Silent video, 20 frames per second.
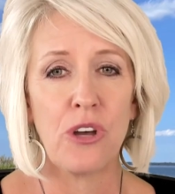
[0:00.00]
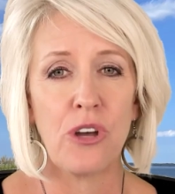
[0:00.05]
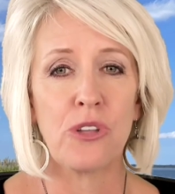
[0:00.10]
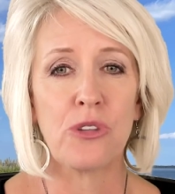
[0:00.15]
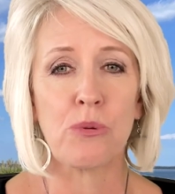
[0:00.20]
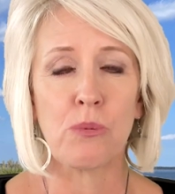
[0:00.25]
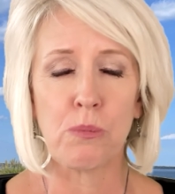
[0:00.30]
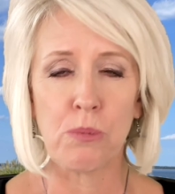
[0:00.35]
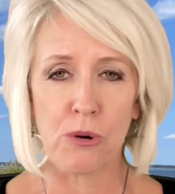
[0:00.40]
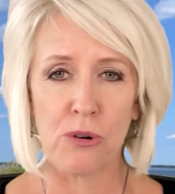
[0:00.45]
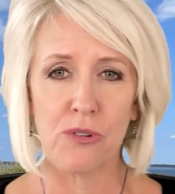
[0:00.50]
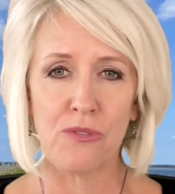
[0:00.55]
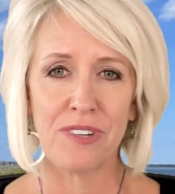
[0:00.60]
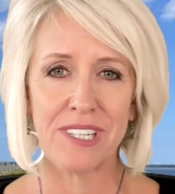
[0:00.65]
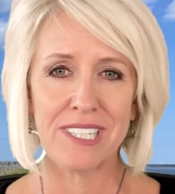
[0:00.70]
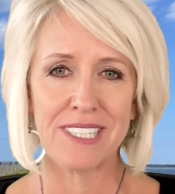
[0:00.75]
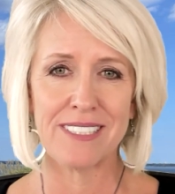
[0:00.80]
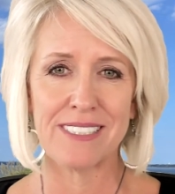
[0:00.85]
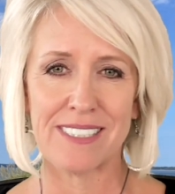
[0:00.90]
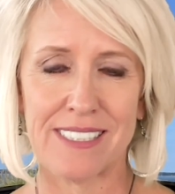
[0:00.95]
through
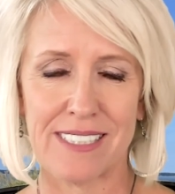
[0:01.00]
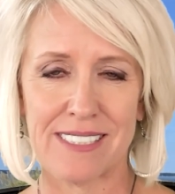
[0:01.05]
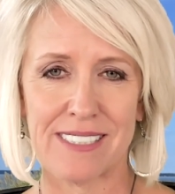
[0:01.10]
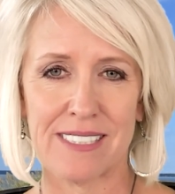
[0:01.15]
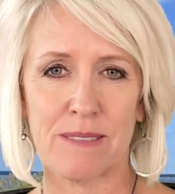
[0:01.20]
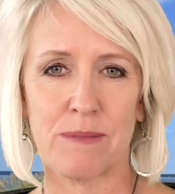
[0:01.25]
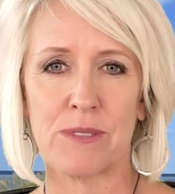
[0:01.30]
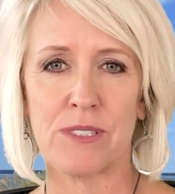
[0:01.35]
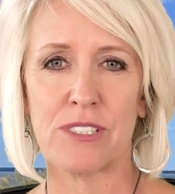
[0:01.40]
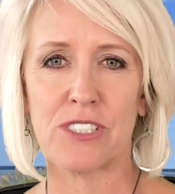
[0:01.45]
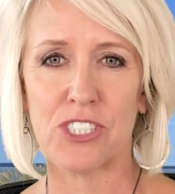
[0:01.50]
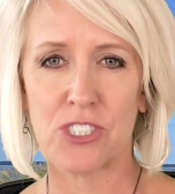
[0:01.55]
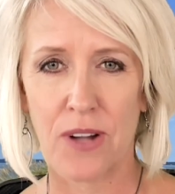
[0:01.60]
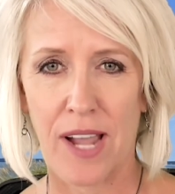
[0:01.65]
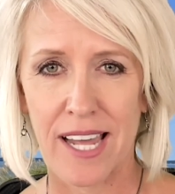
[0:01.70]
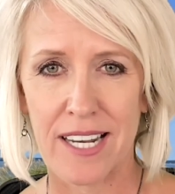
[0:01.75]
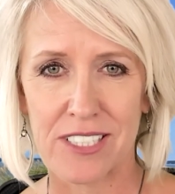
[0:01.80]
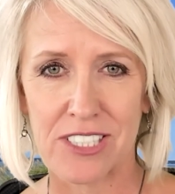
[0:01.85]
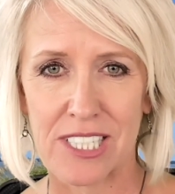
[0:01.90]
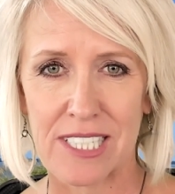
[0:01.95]
proven systems and
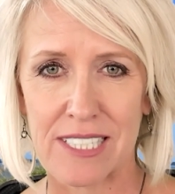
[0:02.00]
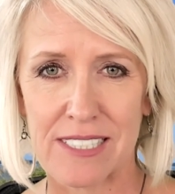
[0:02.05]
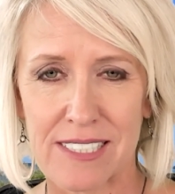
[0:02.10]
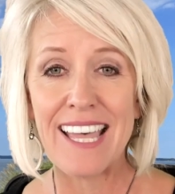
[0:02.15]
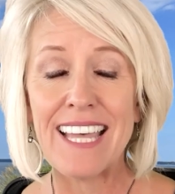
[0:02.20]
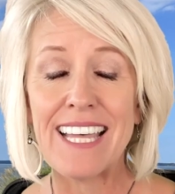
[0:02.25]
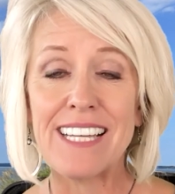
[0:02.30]
strategies.